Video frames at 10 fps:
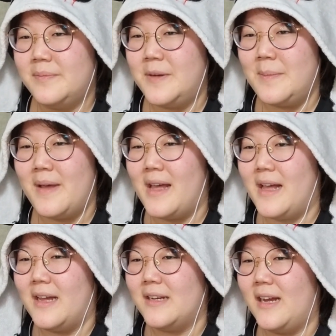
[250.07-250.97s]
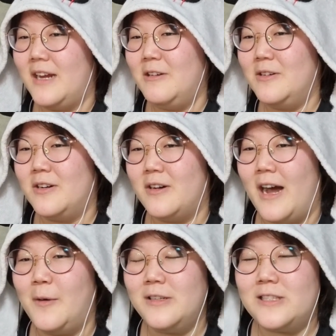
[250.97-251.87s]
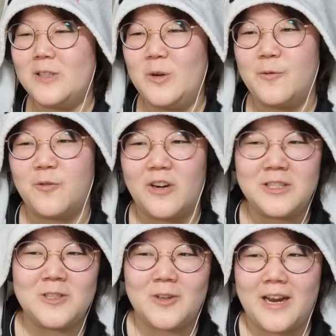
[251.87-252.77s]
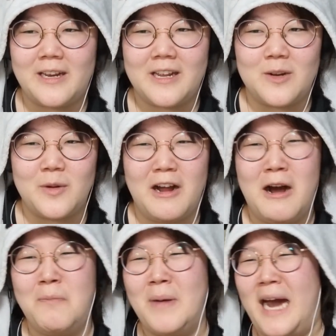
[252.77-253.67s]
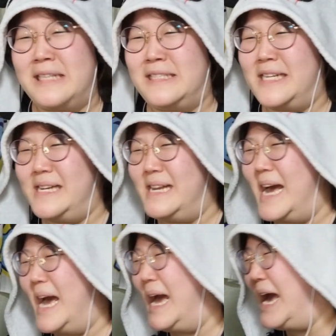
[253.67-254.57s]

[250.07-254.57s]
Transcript: But man, I don't know. I was so frustrated with oh Baji no.